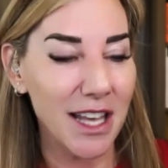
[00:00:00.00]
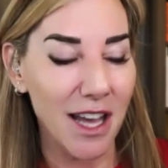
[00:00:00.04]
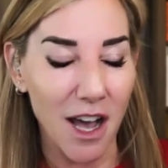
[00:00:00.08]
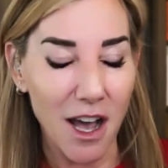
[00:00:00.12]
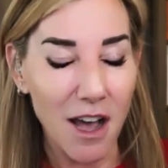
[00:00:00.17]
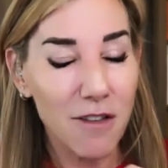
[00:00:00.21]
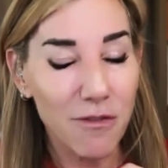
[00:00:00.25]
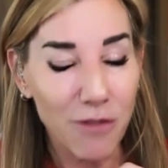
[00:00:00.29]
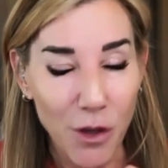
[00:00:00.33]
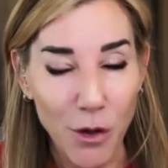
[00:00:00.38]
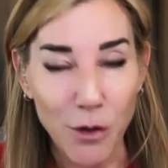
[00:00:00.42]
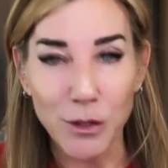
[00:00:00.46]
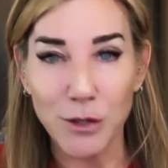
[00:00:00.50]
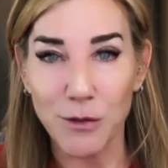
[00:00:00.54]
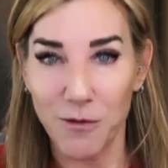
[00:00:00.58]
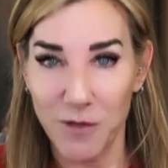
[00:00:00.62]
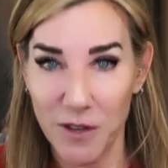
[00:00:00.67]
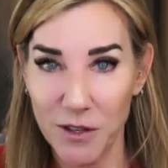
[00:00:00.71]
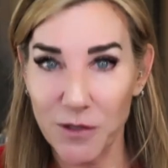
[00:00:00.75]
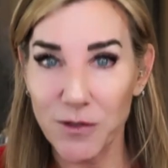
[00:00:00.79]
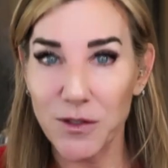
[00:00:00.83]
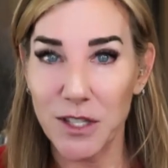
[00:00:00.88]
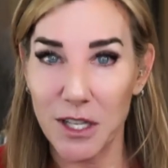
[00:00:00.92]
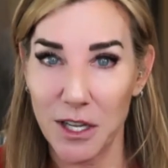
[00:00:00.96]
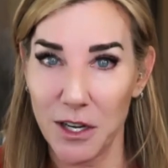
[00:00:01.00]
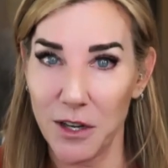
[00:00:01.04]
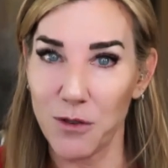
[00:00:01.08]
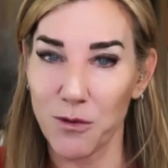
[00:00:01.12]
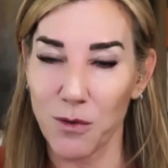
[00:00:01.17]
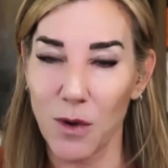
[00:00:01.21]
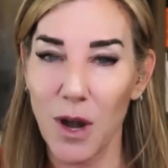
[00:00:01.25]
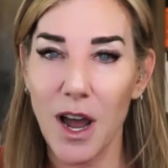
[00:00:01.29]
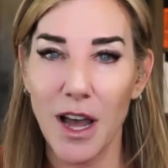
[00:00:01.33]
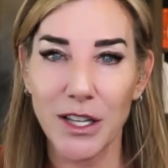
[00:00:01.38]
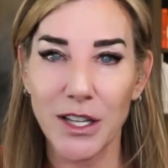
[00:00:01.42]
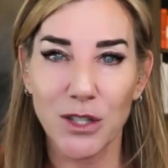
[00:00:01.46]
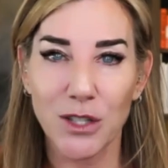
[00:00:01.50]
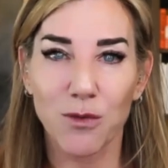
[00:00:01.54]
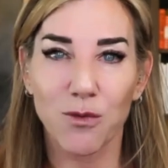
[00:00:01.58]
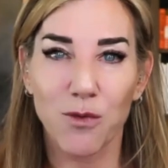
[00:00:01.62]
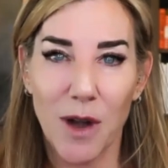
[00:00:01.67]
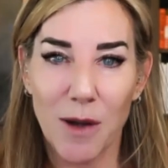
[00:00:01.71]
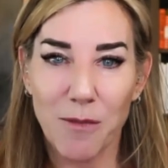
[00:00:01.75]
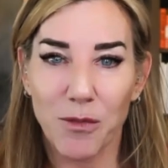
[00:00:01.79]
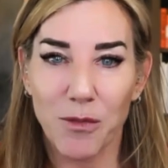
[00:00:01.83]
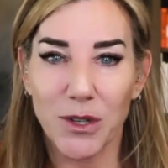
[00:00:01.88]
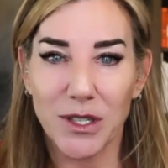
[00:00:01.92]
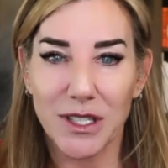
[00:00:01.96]
those 15 rides
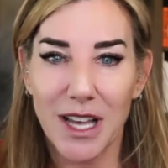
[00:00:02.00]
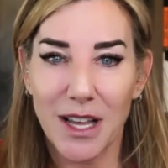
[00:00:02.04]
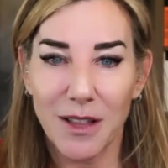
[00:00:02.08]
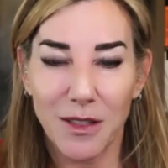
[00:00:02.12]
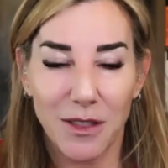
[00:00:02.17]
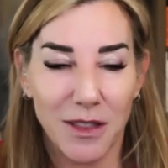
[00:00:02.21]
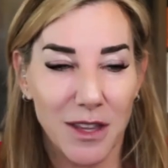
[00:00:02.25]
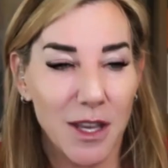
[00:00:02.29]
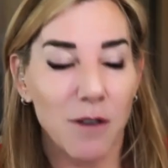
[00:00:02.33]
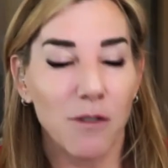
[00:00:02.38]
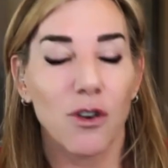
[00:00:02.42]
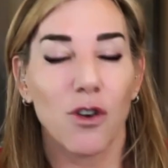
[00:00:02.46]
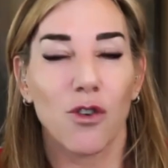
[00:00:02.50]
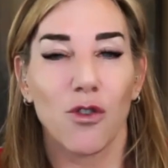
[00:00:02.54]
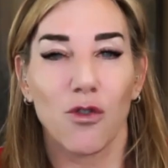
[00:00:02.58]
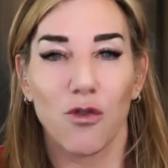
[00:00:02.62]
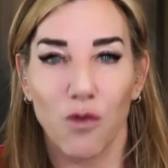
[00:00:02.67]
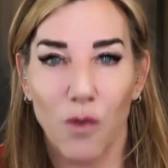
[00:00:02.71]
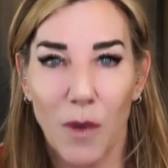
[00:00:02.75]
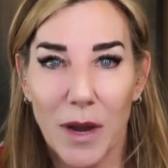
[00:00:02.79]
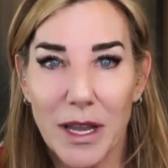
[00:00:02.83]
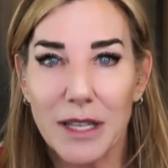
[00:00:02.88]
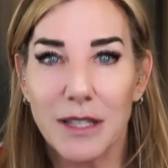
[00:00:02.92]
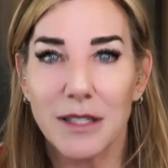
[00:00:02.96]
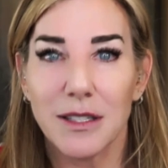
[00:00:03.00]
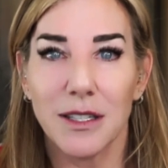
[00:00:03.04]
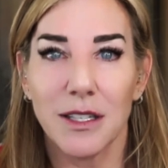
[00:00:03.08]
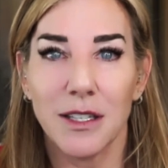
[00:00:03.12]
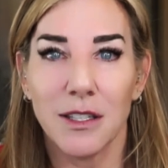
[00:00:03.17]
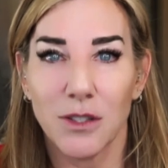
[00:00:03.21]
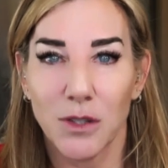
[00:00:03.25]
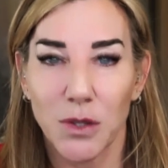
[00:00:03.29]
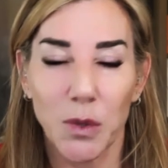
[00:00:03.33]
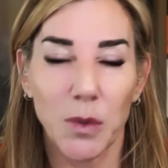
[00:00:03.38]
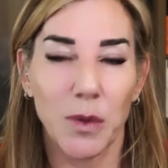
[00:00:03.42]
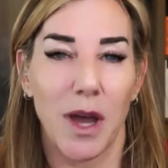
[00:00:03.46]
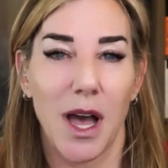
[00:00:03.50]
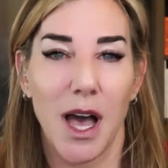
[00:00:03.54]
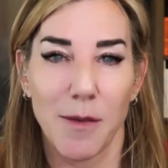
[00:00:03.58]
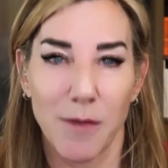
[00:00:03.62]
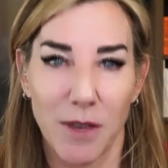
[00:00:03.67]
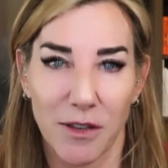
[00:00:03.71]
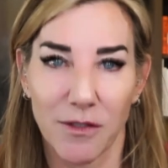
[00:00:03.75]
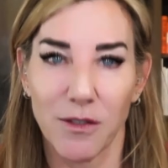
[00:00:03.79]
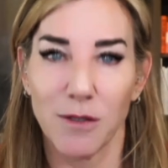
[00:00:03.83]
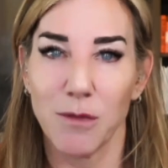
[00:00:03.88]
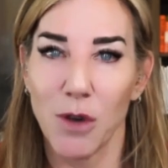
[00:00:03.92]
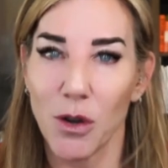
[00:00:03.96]
represent the crazy tsunami
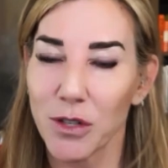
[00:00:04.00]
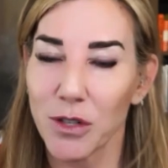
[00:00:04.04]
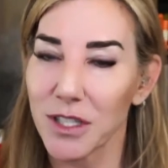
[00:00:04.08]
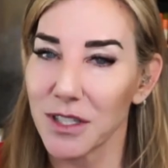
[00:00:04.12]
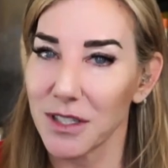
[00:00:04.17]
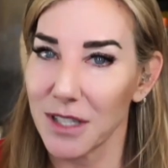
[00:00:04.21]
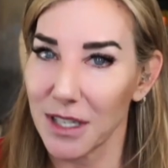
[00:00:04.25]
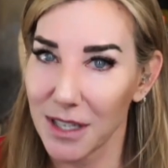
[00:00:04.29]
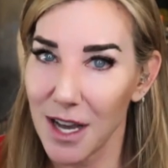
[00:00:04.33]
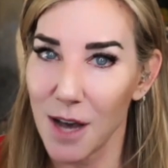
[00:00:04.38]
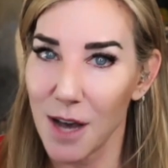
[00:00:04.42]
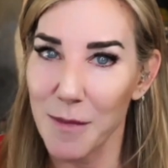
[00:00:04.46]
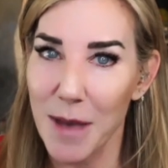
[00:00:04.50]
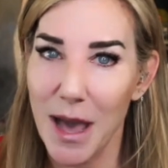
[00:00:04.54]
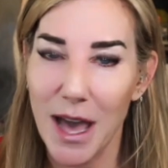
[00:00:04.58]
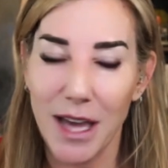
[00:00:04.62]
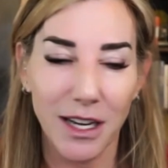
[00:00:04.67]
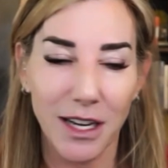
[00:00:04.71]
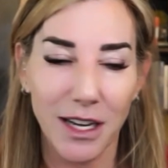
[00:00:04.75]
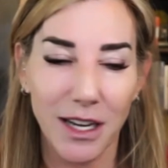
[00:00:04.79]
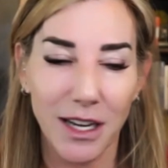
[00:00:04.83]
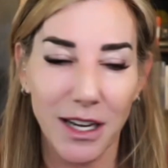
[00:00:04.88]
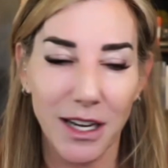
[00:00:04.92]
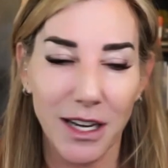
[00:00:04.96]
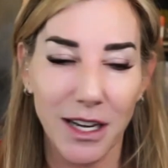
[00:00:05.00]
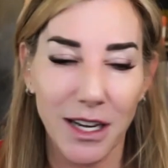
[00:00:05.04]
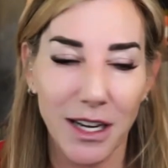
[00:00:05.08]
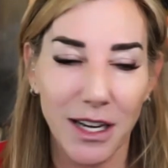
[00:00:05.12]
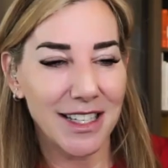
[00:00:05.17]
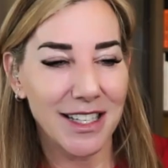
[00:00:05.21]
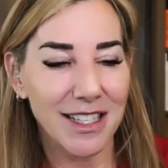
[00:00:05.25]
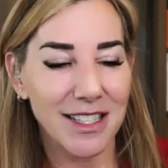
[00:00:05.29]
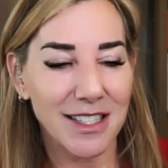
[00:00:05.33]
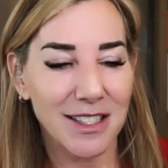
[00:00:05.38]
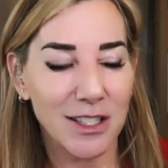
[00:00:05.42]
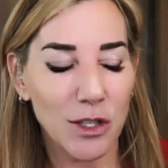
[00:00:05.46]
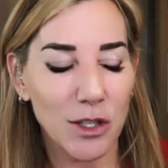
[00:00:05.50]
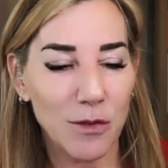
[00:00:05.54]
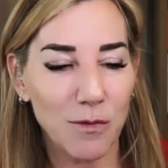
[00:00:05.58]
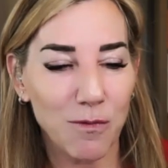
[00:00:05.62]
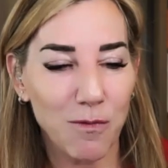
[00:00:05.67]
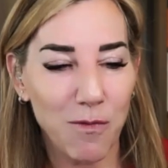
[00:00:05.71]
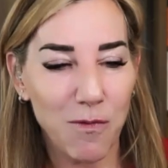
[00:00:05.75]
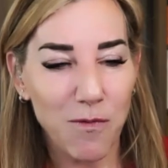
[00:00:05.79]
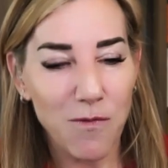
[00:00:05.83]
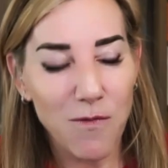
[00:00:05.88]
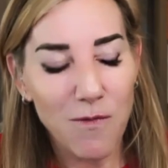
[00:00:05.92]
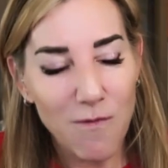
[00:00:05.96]
of emotions that come at us. So it is
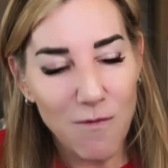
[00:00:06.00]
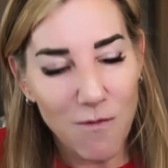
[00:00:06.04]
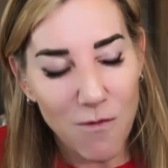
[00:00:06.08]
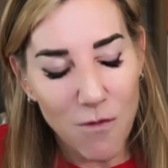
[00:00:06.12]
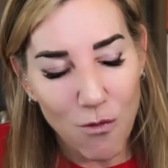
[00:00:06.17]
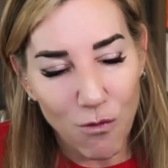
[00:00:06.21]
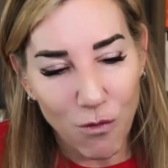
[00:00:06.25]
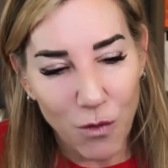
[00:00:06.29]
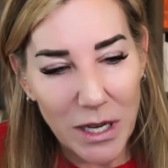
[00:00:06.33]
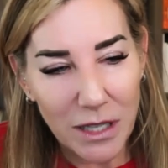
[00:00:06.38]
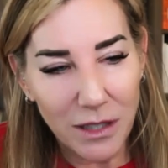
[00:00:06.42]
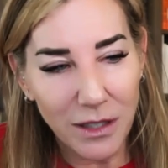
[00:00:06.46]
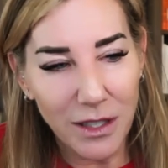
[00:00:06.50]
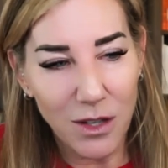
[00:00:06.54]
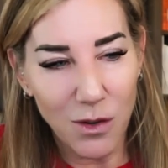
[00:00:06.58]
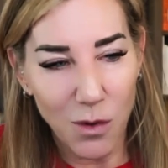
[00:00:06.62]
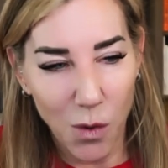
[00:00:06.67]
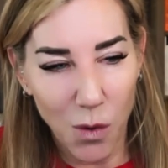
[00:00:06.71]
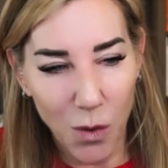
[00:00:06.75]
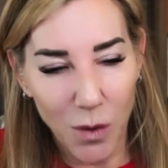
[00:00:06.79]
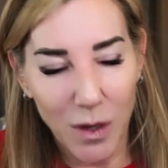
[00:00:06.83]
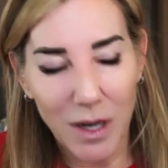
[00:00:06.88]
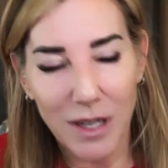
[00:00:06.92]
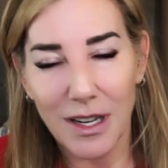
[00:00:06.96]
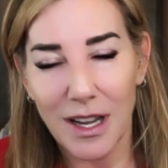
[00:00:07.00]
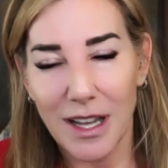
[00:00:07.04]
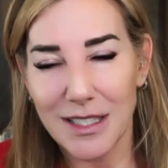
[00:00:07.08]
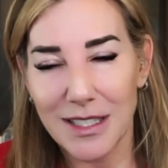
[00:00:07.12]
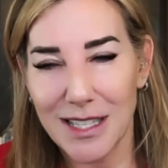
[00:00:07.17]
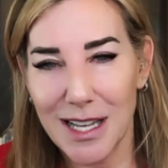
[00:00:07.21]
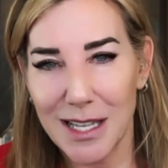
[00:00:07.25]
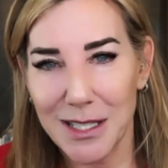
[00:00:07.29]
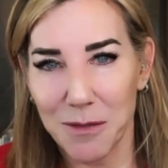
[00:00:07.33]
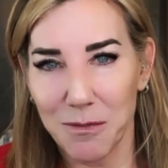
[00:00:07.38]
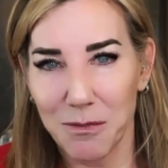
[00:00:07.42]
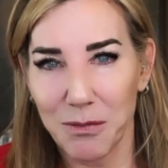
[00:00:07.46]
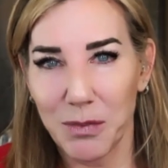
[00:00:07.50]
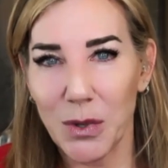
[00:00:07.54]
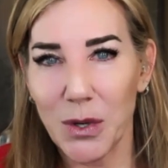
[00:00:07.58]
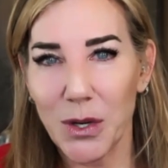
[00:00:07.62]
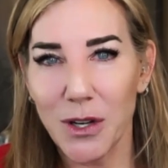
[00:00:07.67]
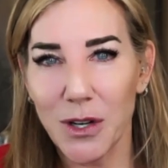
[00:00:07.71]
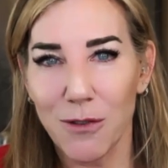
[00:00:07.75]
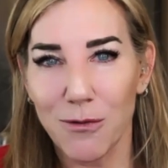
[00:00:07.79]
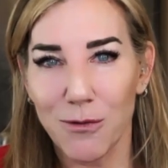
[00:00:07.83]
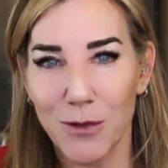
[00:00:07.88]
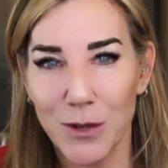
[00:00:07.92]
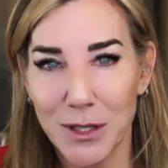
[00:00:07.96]
really organized as a
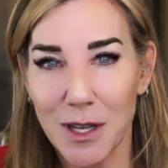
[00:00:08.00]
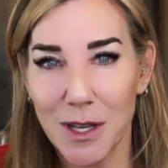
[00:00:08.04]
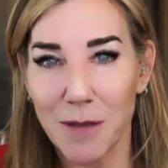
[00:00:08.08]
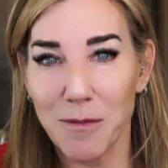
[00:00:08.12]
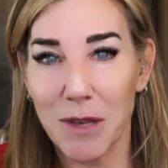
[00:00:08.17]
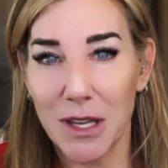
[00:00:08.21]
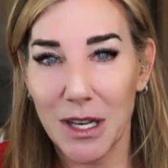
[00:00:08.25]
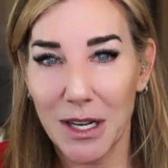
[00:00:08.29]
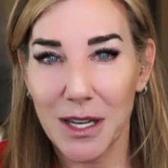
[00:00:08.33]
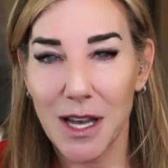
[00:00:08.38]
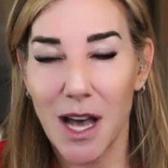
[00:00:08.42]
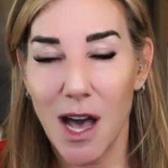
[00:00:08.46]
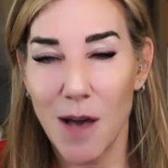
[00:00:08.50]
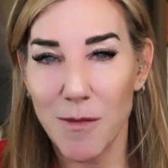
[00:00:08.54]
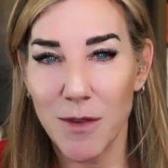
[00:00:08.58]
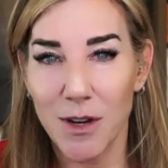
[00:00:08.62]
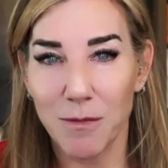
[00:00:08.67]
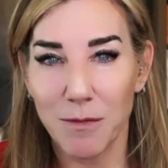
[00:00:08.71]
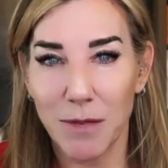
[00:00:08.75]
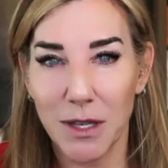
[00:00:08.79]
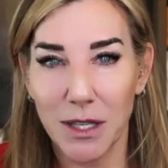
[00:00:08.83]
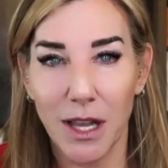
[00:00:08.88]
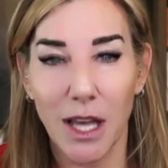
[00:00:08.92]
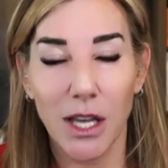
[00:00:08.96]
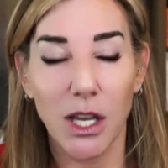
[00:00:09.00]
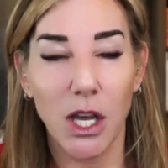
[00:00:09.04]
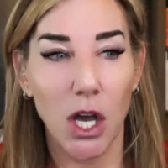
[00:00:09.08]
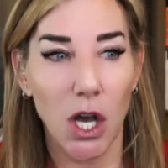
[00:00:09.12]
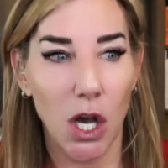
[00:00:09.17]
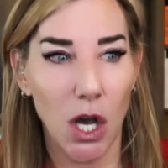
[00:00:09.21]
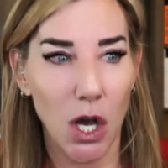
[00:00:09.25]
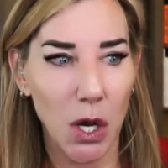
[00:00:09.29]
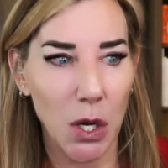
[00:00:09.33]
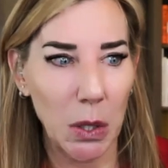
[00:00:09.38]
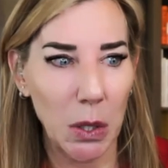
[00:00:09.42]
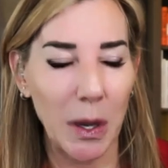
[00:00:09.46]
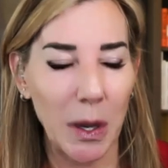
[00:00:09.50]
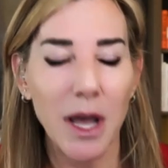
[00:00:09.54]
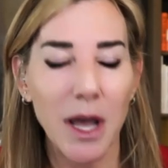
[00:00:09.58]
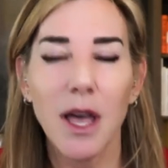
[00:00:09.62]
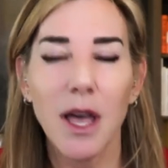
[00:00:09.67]
book for somebody to come in and be like, oh,